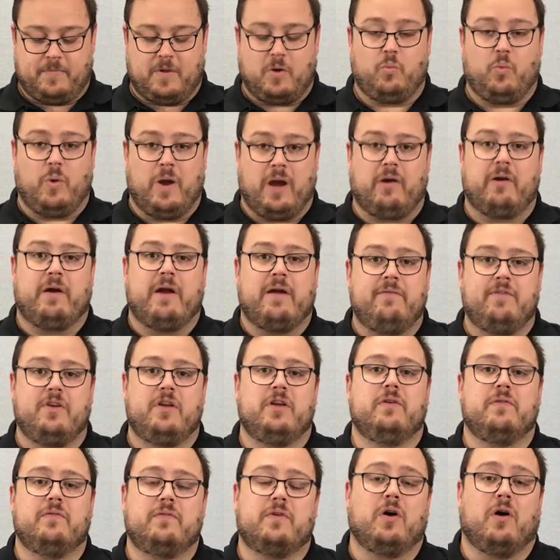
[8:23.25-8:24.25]
Wherever
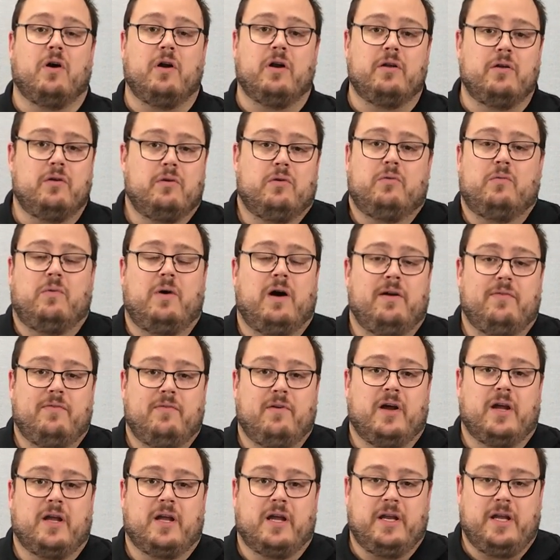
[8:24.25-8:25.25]
you've got your Wi-Fi